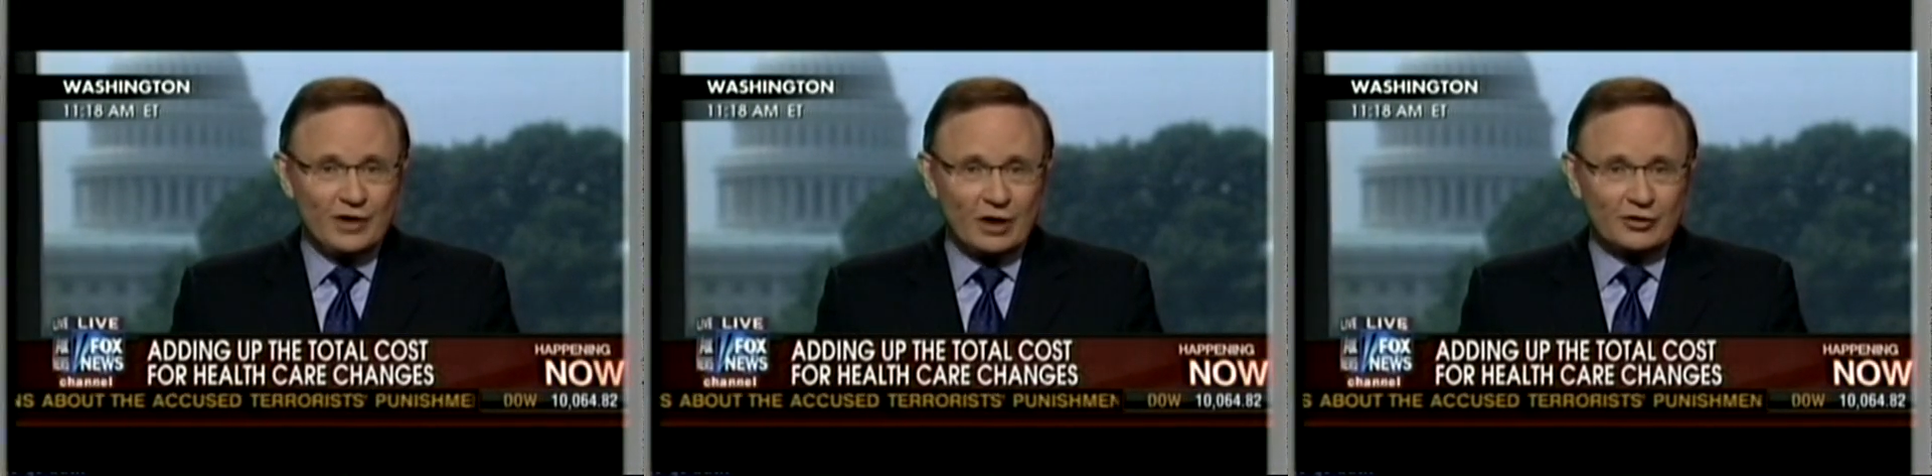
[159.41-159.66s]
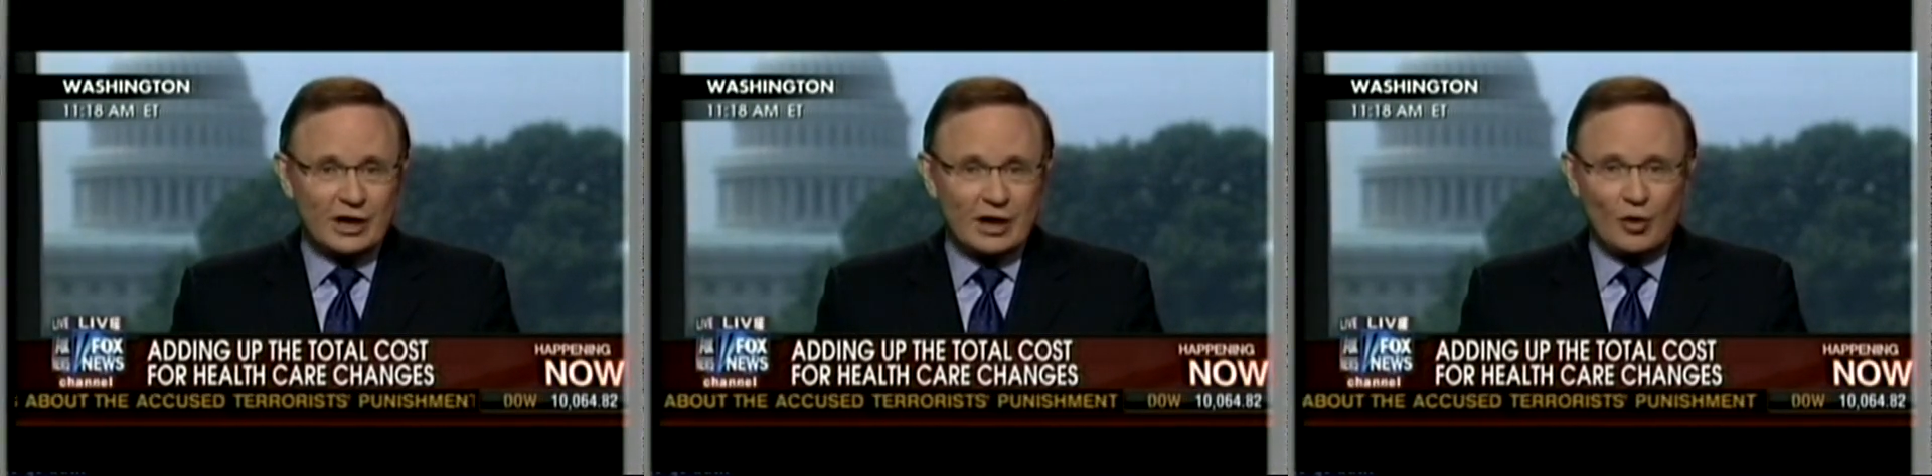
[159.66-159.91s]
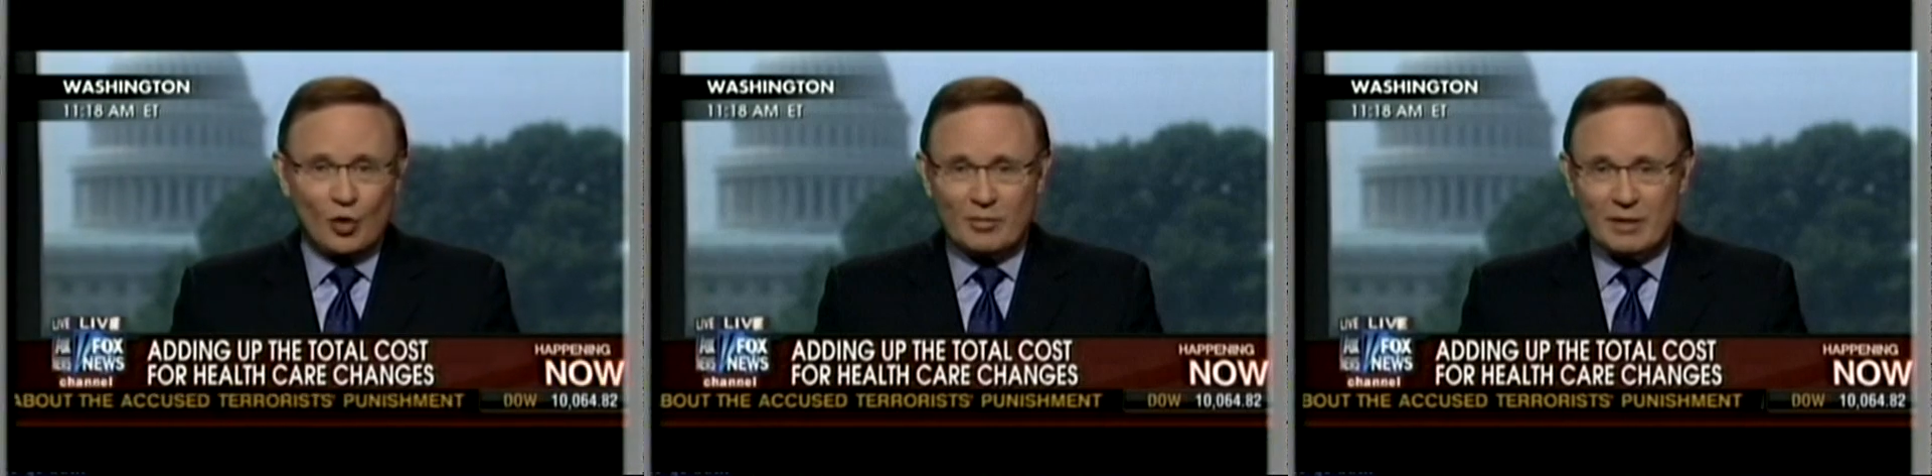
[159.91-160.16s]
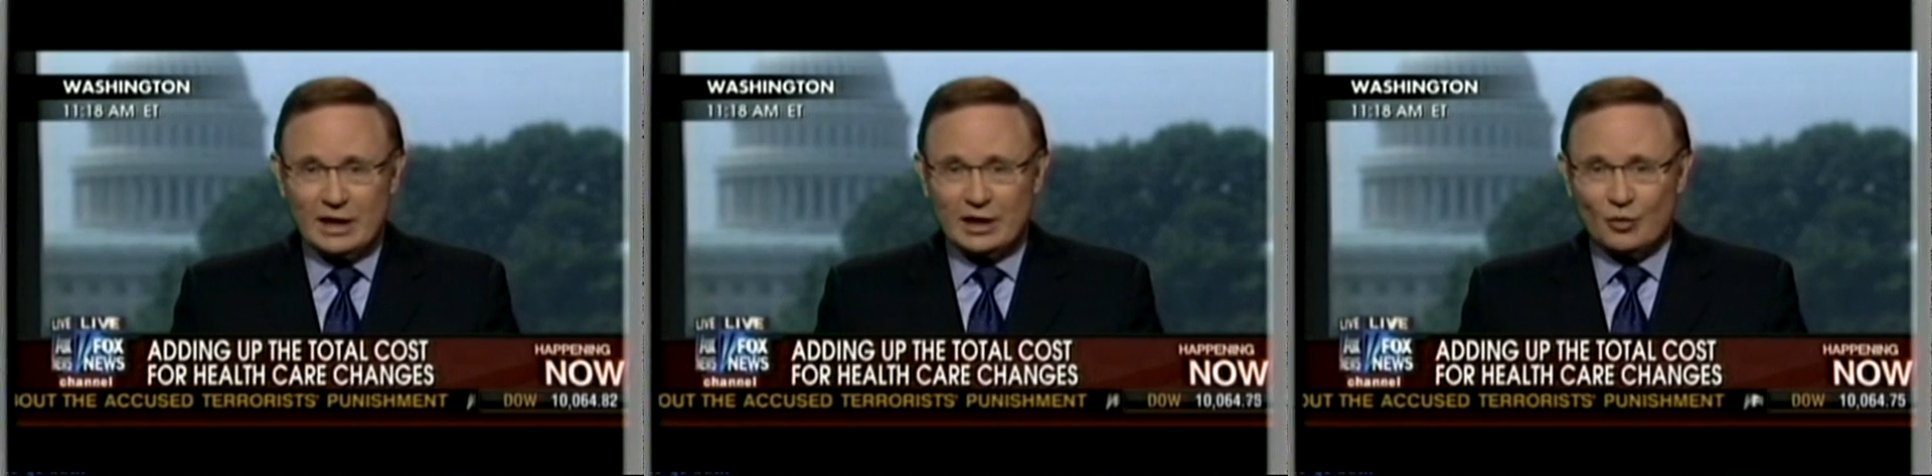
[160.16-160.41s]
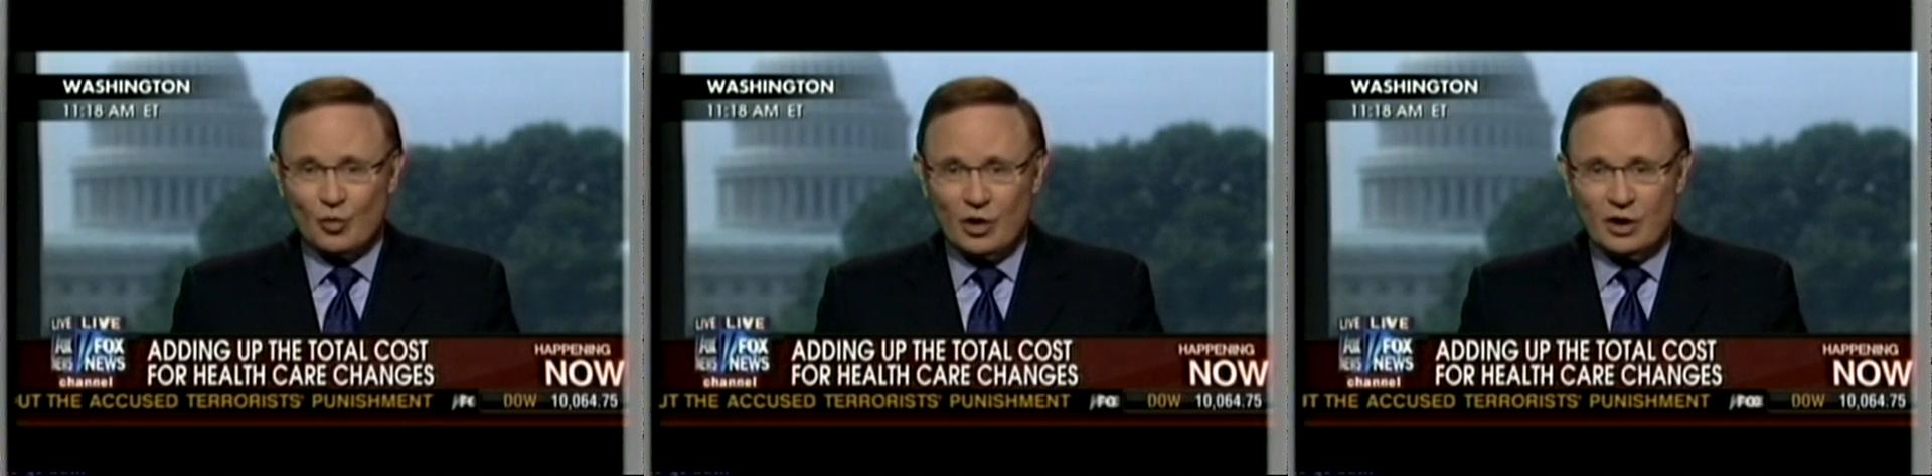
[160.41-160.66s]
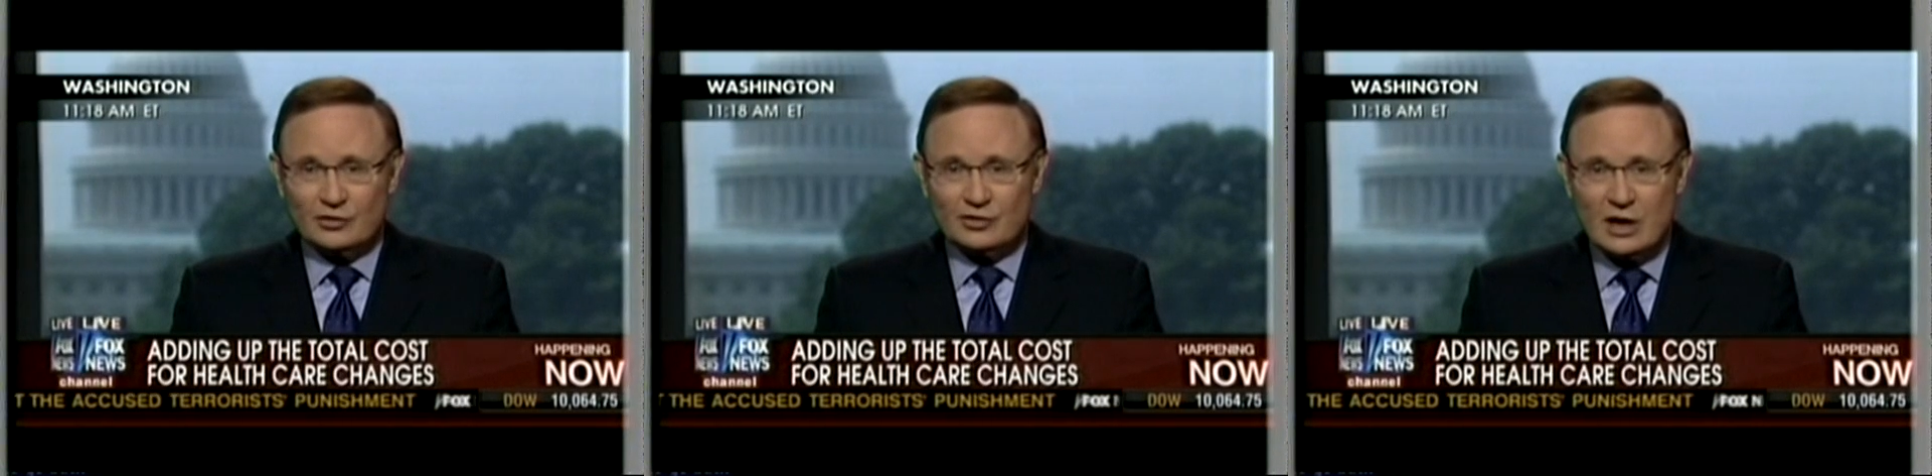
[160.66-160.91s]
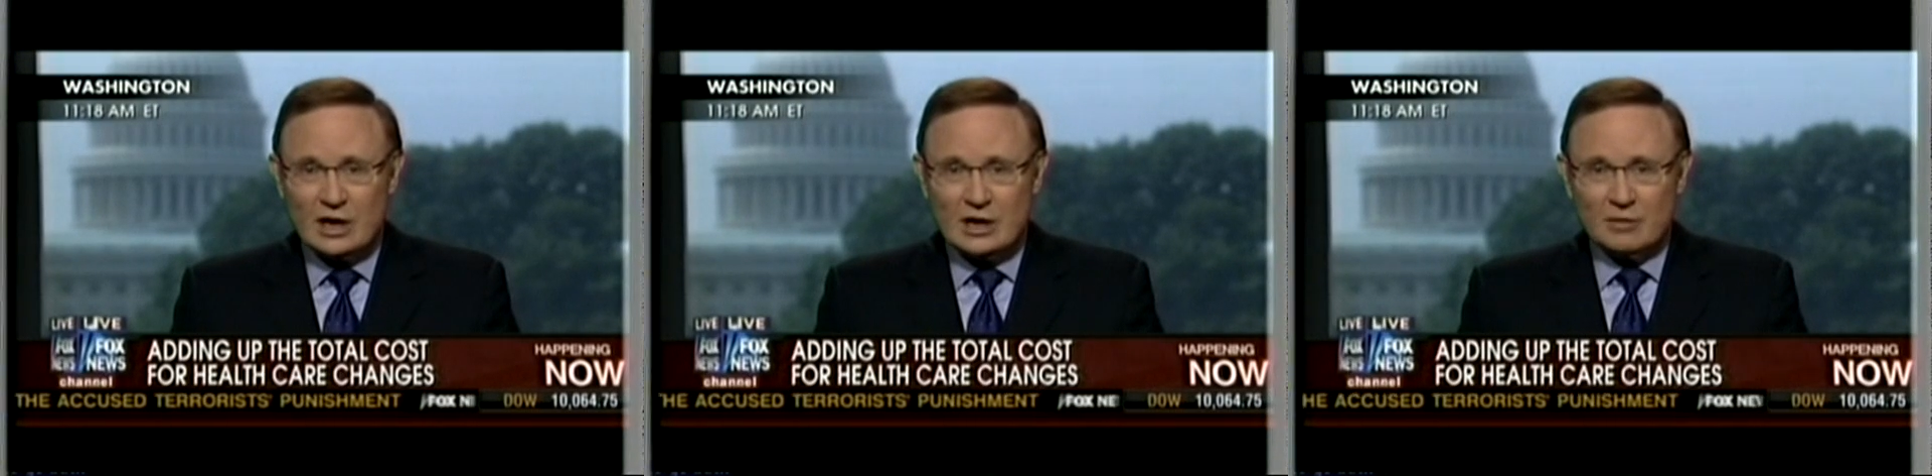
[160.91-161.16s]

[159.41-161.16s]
health care or make it worse,